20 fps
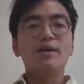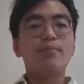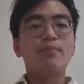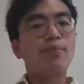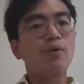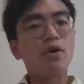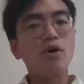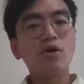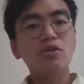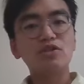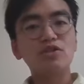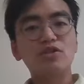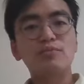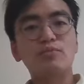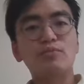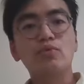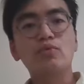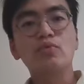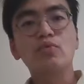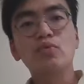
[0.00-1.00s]

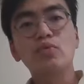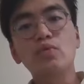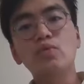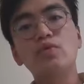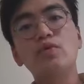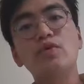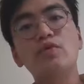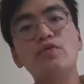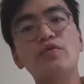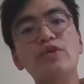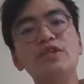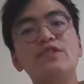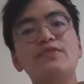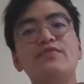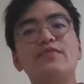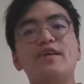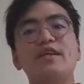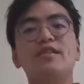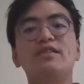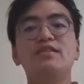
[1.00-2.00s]
Possible risk
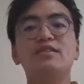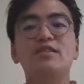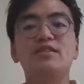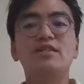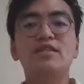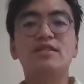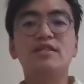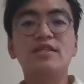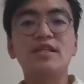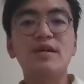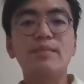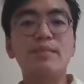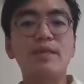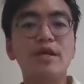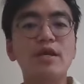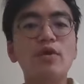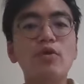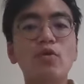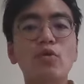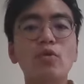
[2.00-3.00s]
factor that
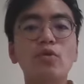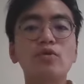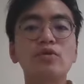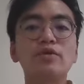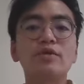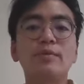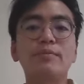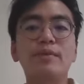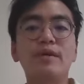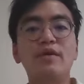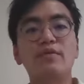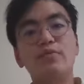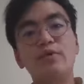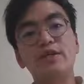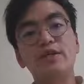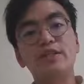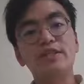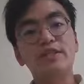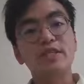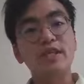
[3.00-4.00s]
may cause the
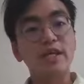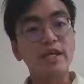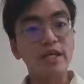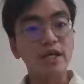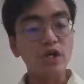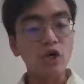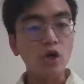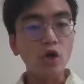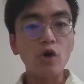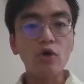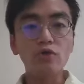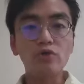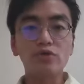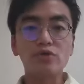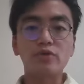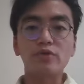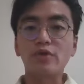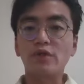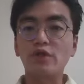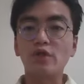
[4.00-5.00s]
bedwetting
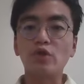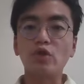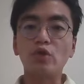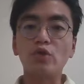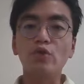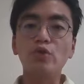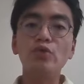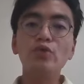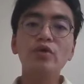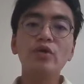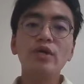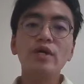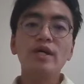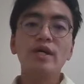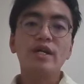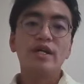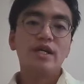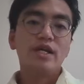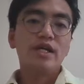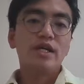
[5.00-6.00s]
also include
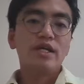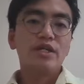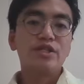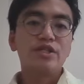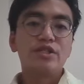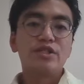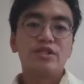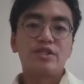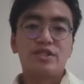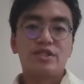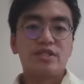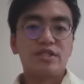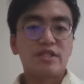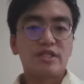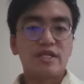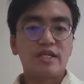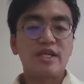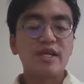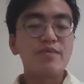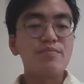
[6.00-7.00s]

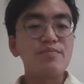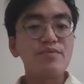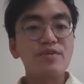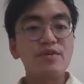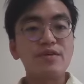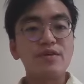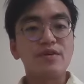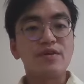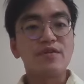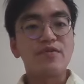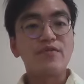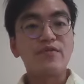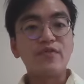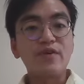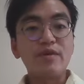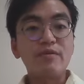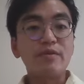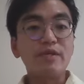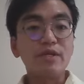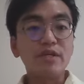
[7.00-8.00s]
can be a
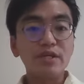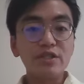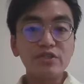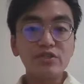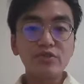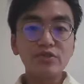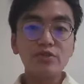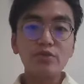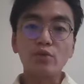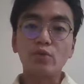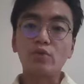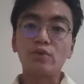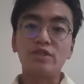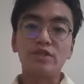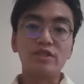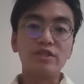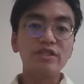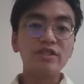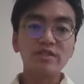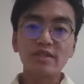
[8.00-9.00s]
family history or
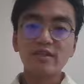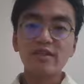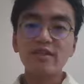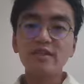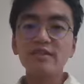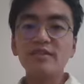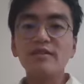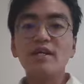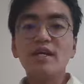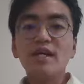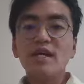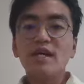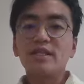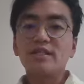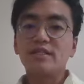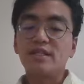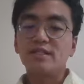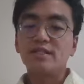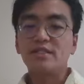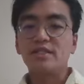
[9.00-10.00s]
genetically,
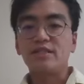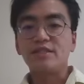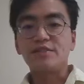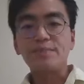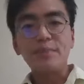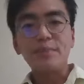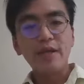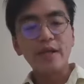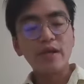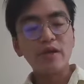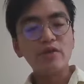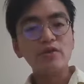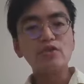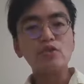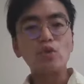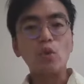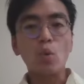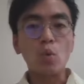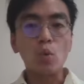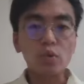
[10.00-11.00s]
such as
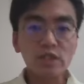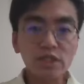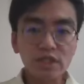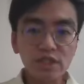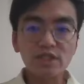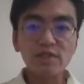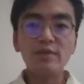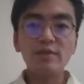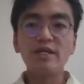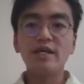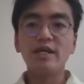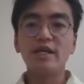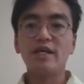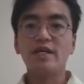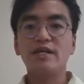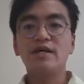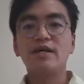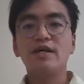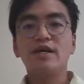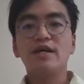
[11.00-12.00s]
parents or sibling had